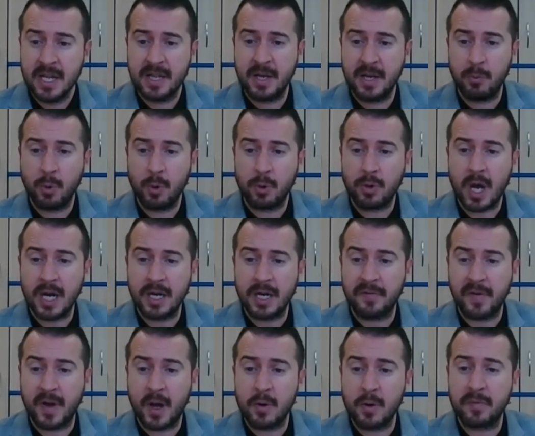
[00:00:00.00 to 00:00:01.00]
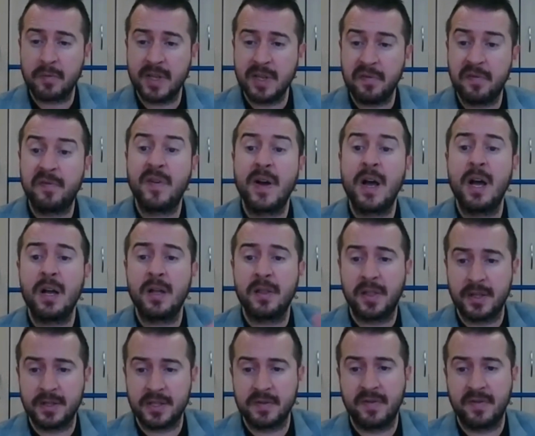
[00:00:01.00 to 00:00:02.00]
that will kind of hopefully
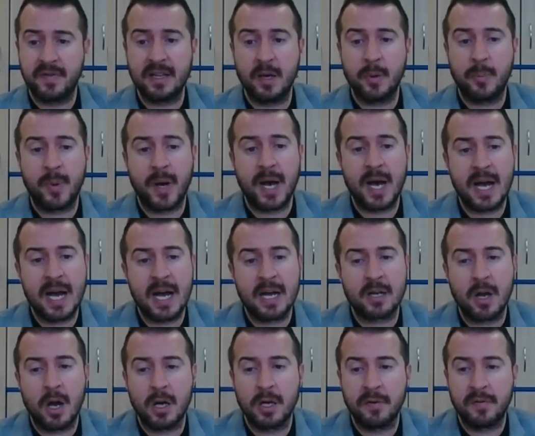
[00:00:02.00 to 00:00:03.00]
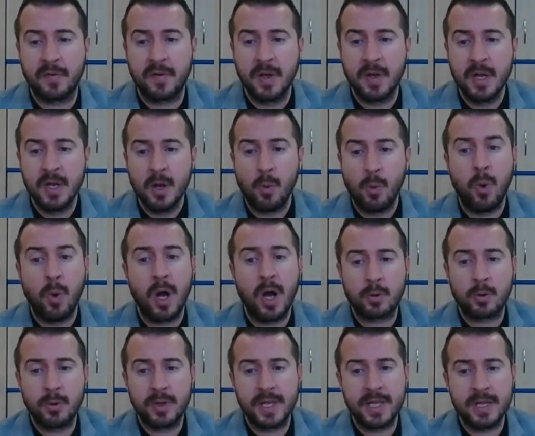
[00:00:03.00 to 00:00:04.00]
further develop our kind of
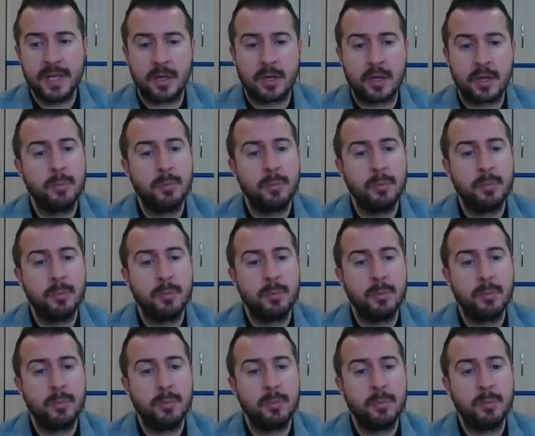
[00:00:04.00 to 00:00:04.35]
work within the